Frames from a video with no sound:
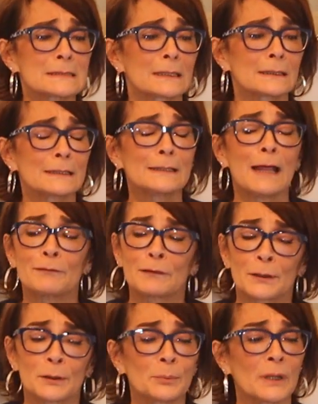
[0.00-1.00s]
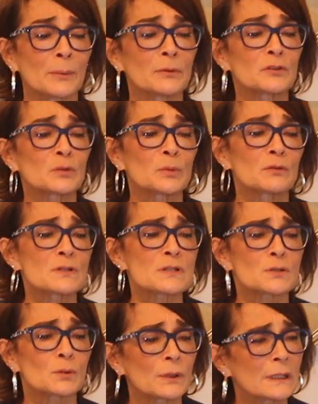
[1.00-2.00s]
that are never going to be able to be
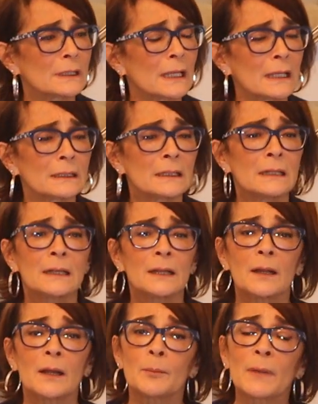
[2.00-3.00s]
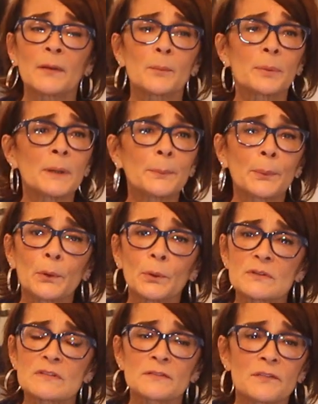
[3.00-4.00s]
restored again. May the
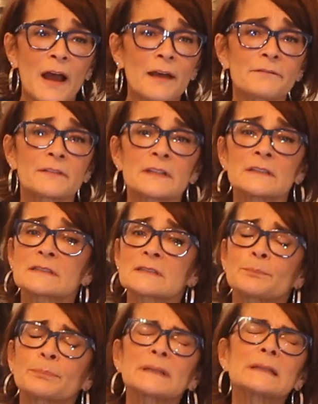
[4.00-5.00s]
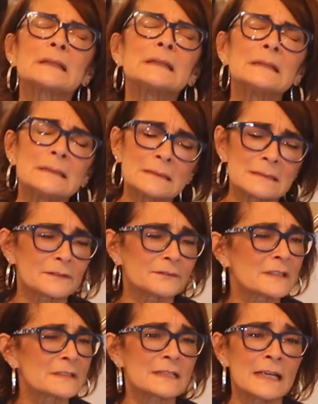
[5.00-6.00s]
people survive this. Please,
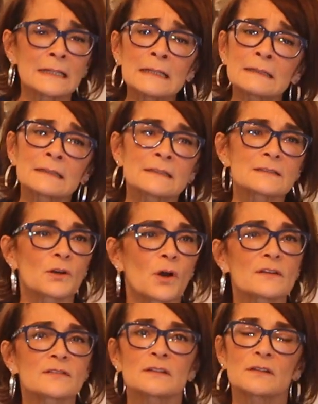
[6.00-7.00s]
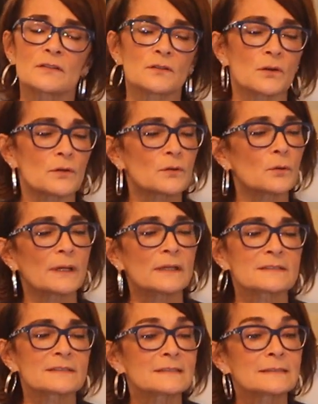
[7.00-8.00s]
if there's anything that's causing these
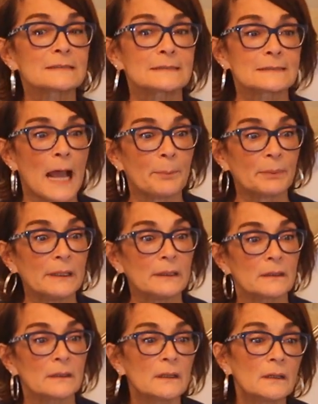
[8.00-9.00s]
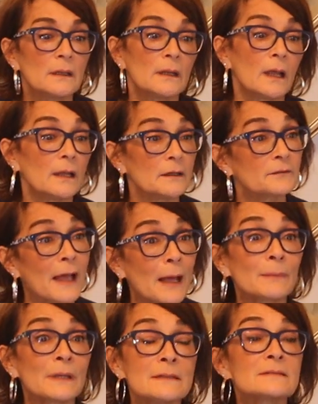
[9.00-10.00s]
earthquakes, stop it. And if
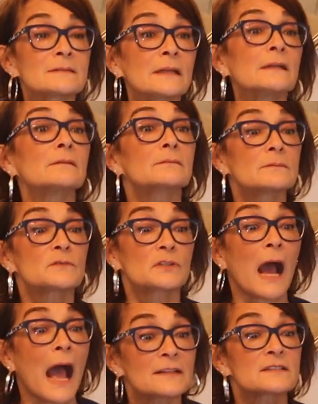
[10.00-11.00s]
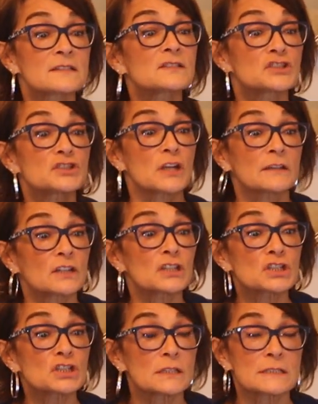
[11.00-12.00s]
that means, then God, shut
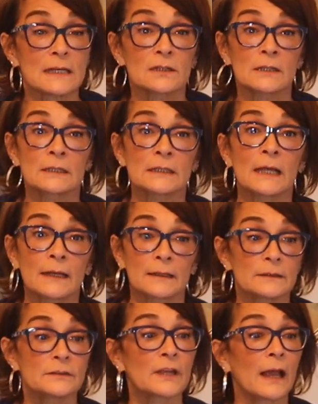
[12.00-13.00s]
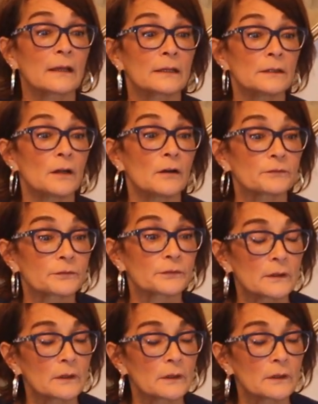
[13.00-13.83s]
this shit down on the island. Yeah, enough.